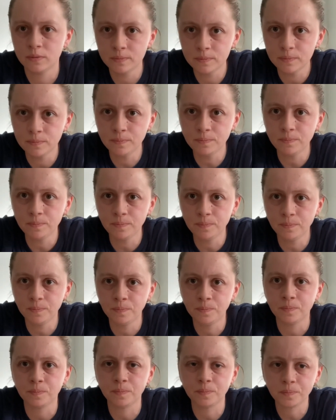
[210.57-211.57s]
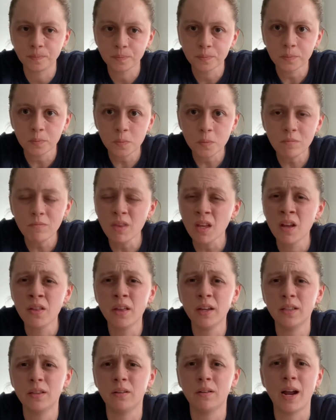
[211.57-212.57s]
I
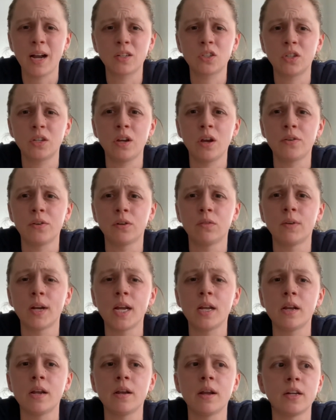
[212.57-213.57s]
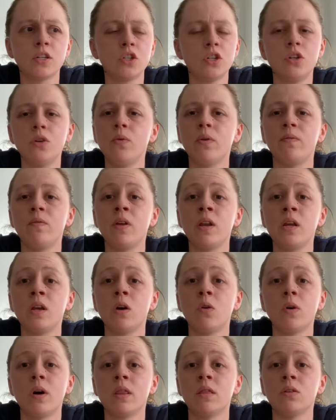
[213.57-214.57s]
think they're actually underrated. I should do a video
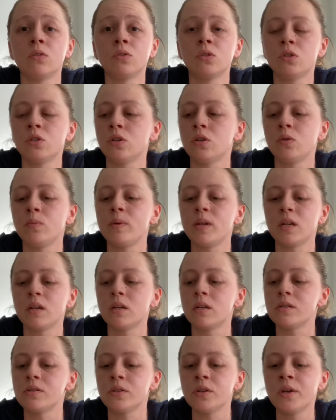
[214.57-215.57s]
on those too because